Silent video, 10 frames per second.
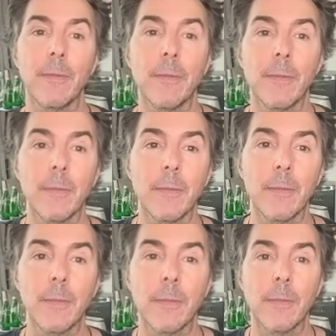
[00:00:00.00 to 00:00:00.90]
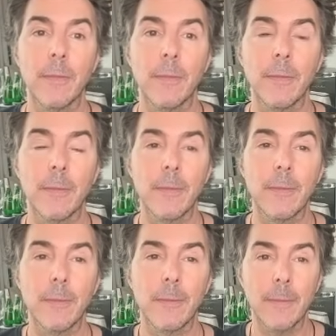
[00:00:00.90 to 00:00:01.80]

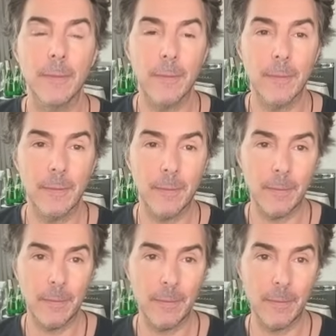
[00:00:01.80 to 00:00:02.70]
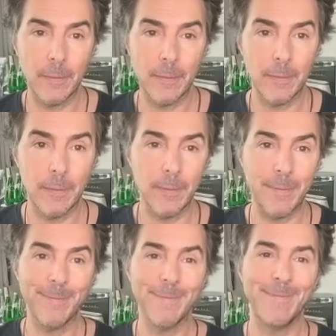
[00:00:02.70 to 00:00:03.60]

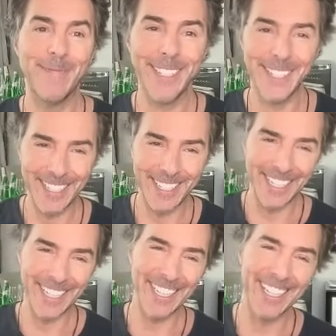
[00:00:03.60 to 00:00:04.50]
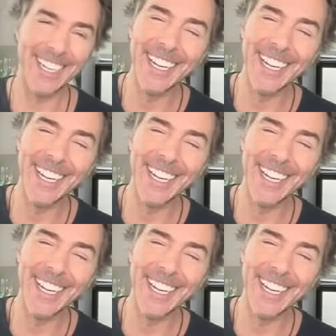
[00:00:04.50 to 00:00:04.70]
(not speaking)